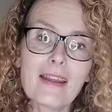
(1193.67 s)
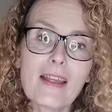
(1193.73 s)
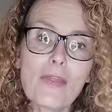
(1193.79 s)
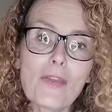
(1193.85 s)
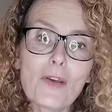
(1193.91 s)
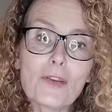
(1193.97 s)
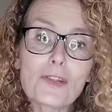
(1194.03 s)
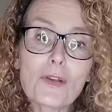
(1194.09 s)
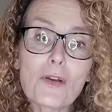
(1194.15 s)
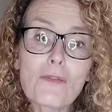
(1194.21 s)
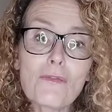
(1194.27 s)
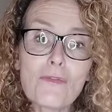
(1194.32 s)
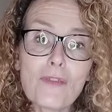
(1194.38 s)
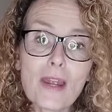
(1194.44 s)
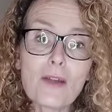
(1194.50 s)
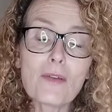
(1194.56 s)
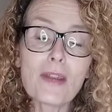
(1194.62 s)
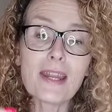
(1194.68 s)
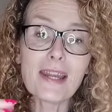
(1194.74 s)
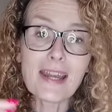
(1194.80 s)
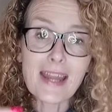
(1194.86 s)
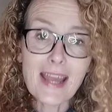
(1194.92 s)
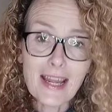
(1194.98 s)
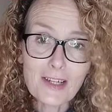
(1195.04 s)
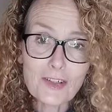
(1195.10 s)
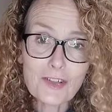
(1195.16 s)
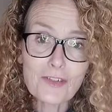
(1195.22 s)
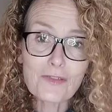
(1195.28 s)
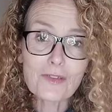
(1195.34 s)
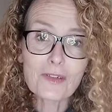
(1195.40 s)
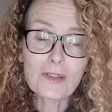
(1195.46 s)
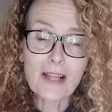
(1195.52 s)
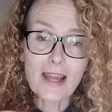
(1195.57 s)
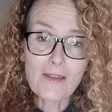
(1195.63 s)
Those are very
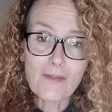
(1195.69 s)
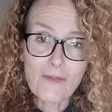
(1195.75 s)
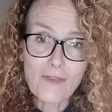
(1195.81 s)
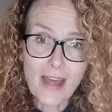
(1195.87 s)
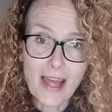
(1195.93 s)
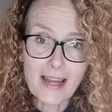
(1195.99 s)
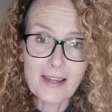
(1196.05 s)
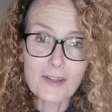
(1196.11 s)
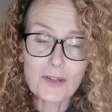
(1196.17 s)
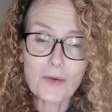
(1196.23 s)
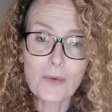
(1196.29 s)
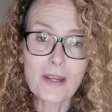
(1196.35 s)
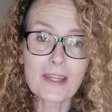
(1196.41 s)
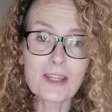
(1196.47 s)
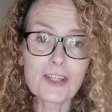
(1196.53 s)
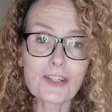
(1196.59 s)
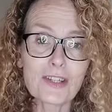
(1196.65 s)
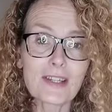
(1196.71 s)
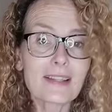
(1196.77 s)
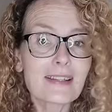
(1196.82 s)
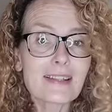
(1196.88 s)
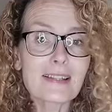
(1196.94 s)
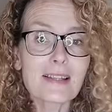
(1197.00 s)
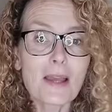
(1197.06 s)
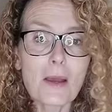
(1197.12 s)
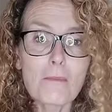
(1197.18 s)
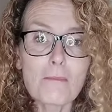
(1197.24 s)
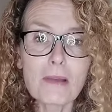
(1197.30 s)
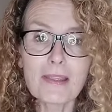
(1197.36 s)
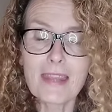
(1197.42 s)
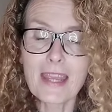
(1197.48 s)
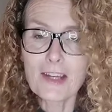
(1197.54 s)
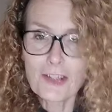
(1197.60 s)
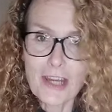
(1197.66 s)
natural and valid questions, but
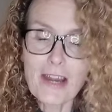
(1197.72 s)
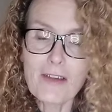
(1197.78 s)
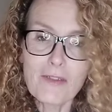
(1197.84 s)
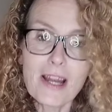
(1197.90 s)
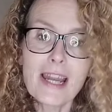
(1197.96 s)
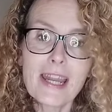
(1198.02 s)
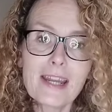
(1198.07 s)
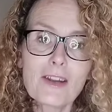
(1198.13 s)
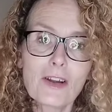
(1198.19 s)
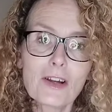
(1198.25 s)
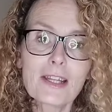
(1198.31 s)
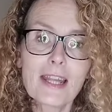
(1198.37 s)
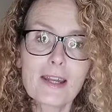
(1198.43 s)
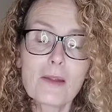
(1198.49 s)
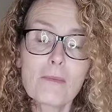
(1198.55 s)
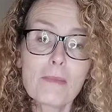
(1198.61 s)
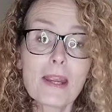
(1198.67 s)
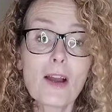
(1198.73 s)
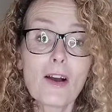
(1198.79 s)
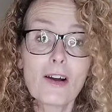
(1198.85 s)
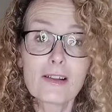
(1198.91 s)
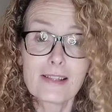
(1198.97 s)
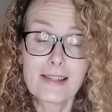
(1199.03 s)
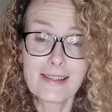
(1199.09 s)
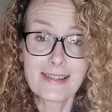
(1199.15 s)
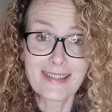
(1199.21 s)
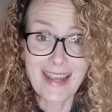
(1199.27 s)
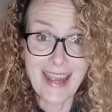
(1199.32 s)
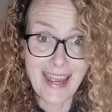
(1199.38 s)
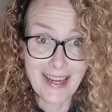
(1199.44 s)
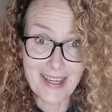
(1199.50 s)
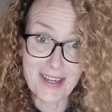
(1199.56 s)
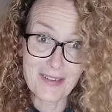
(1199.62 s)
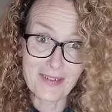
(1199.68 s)
they're generally not going to be answered
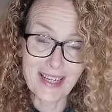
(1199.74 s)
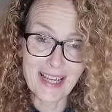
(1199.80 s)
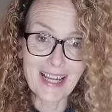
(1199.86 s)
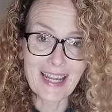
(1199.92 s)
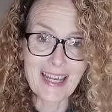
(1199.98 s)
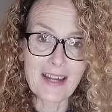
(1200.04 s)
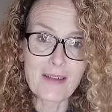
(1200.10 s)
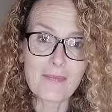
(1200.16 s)
accurately.